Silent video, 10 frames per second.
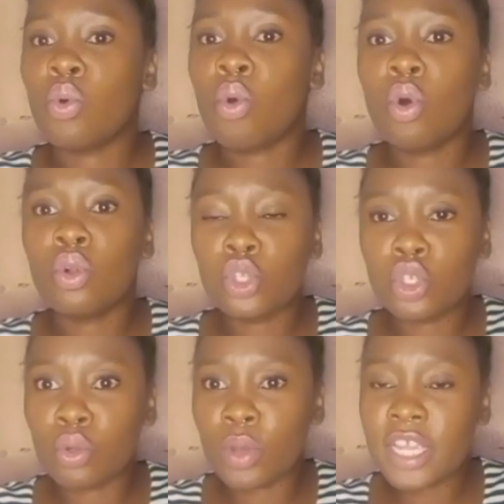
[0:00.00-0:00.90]

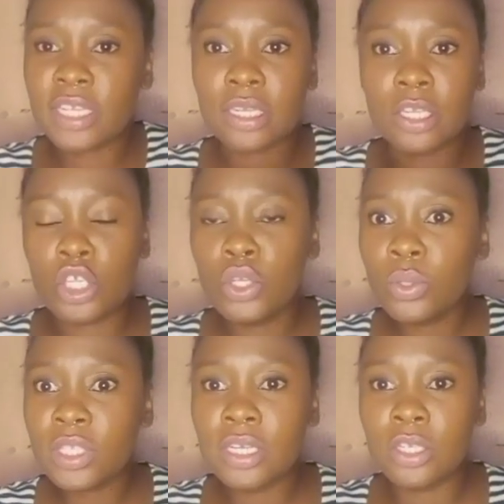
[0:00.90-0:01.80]
also
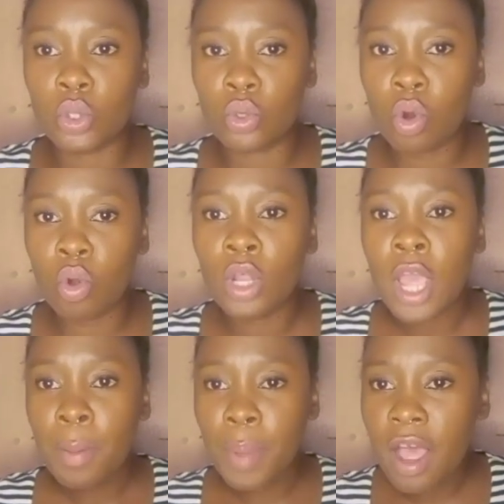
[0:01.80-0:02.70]
execute his role
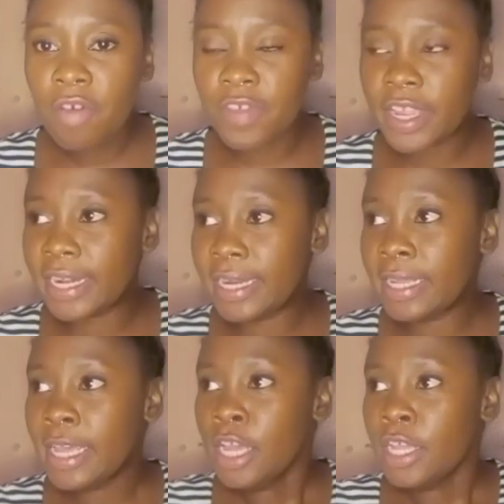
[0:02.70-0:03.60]

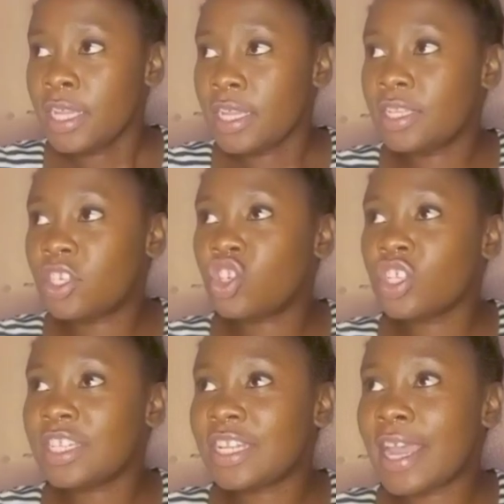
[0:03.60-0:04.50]
perfectly. It's
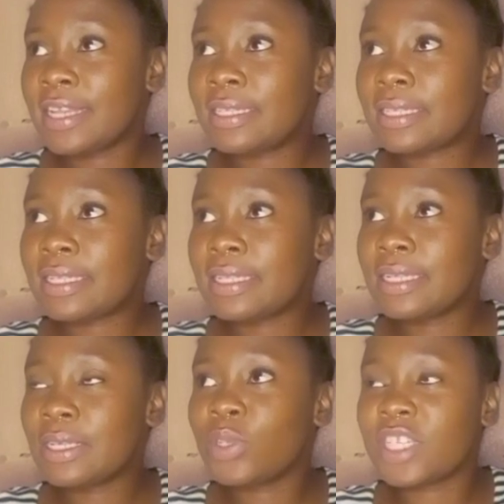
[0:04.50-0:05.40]
just that
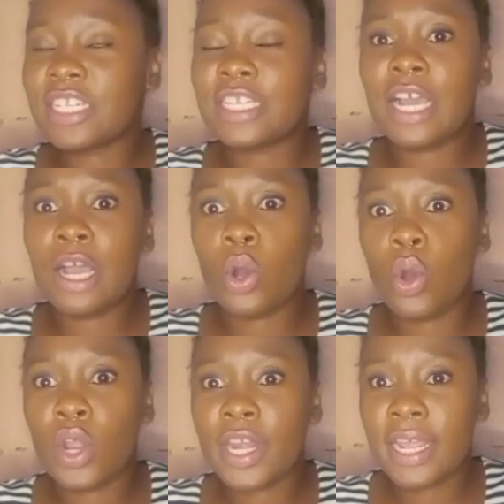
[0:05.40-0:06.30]
Usenza
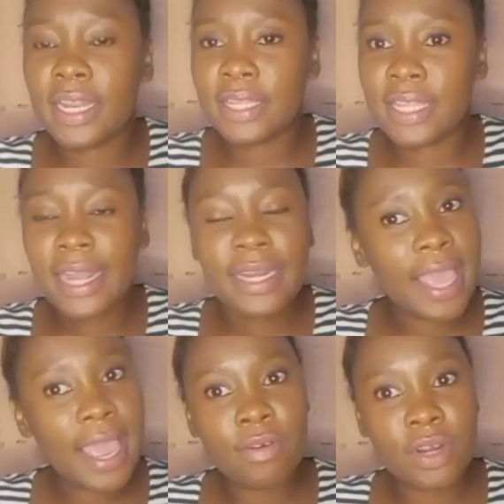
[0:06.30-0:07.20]
Ngakhona, that
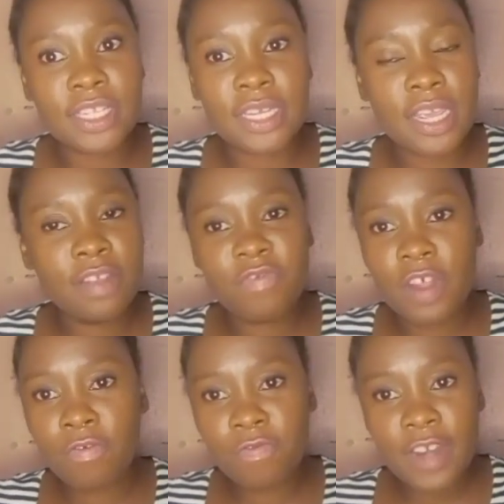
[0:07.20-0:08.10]
character, it
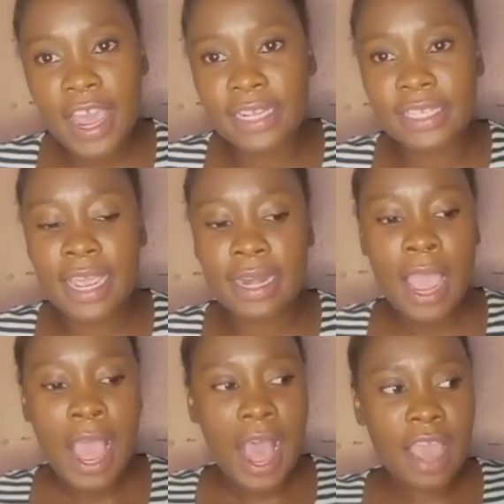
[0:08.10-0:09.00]
fell flat. And
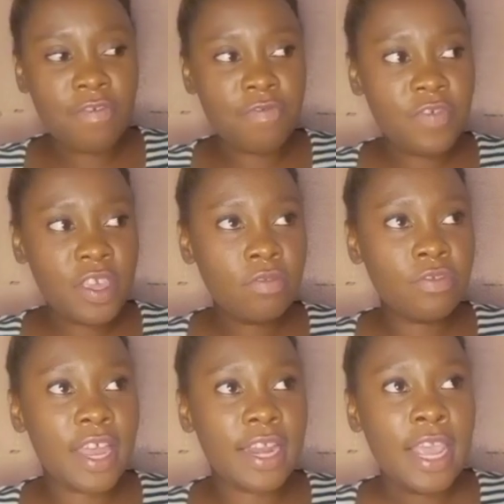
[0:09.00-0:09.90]
I feel
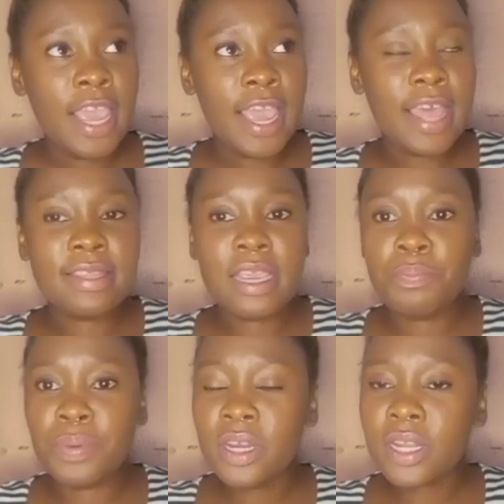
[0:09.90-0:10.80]
that had there
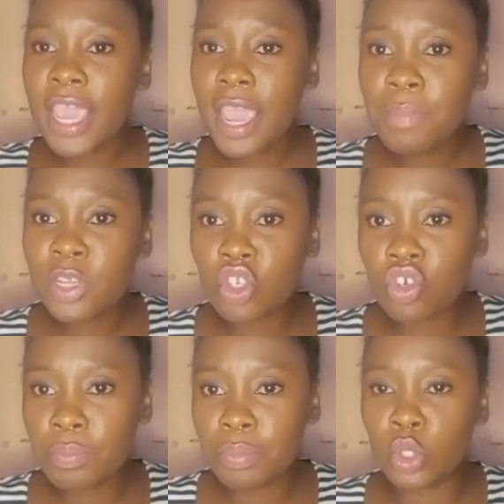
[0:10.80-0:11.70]
been
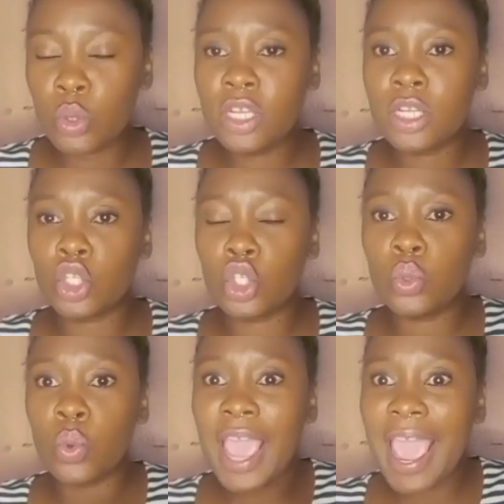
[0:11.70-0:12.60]
chemistry between the
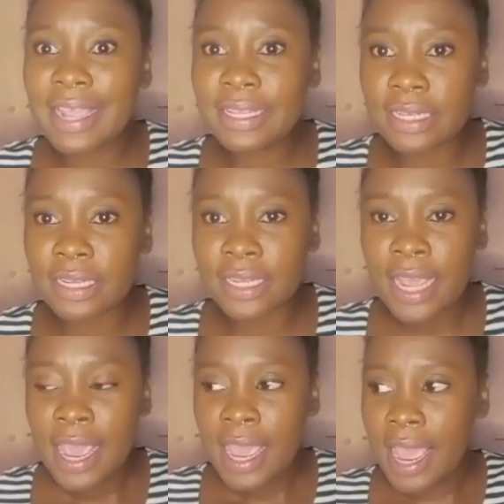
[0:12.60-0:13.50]
two actors,
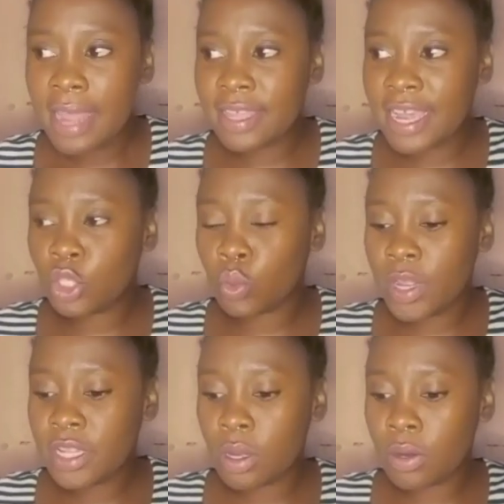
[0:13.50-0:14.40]
and that
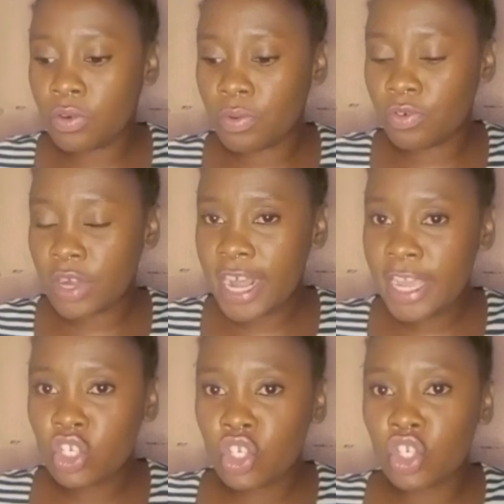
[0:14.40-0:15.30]
when the
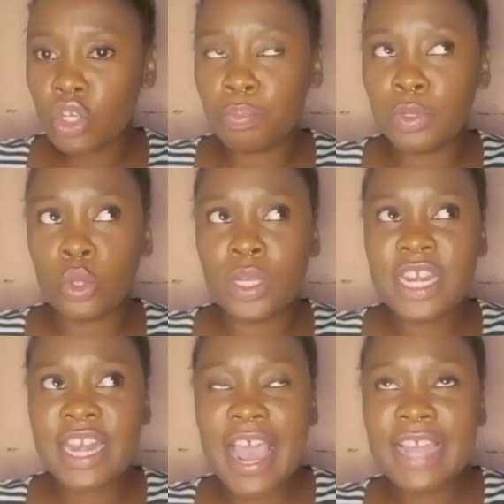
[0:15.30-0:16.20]
relationship
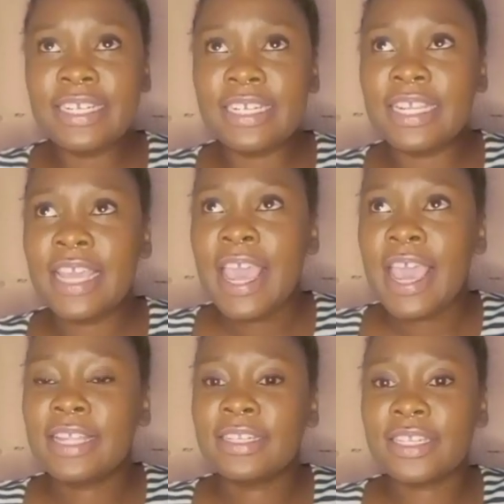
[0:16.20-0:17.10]
between Nandi
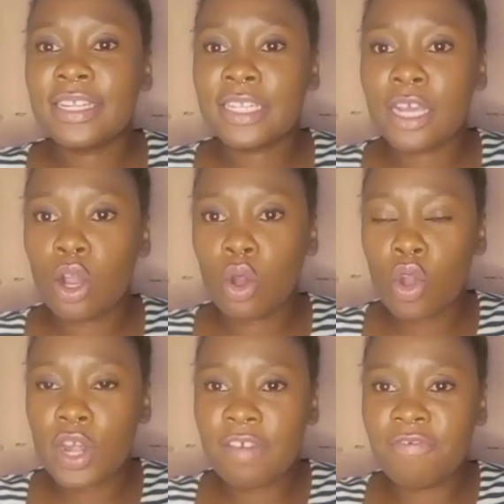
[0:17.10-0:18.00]
and Senza
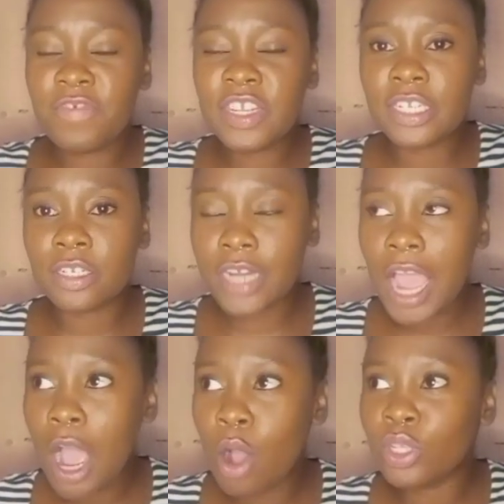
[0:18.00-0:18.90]
Ngakhona fizzled
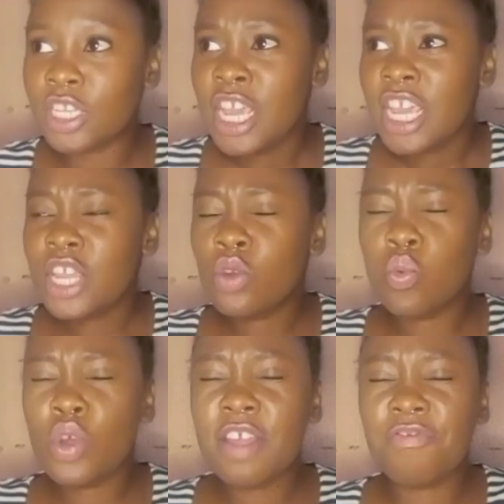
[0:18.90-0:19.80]
out, it
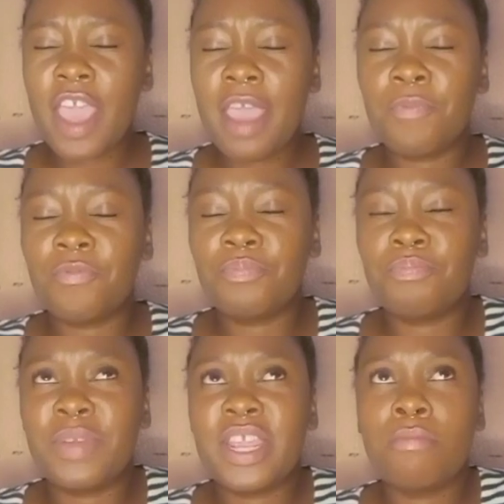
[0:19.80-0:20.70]
would have
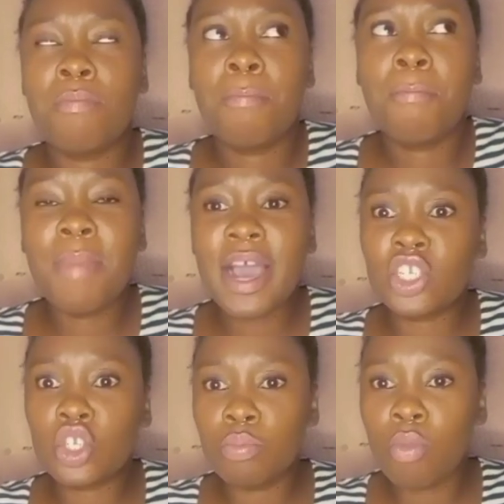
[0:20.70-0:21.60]
been
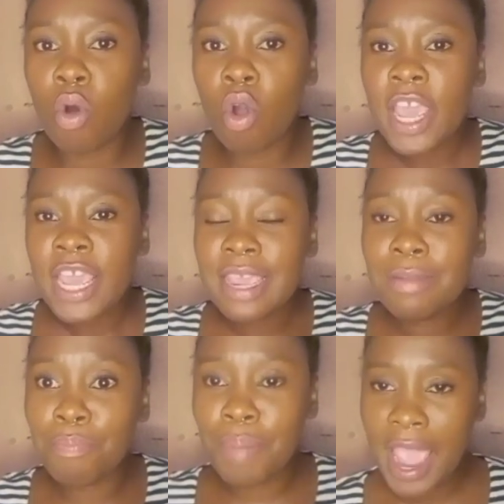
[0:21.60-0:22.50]
much more
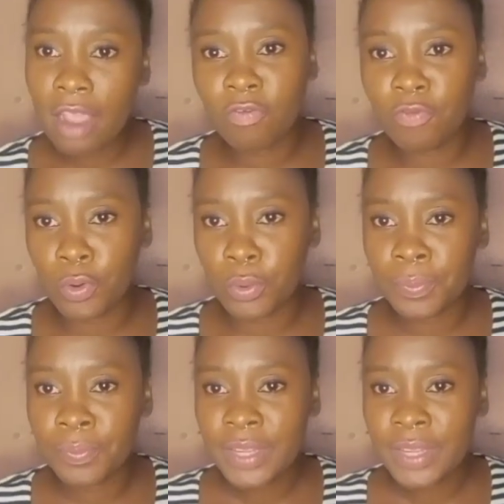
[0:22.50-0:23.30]
impactful.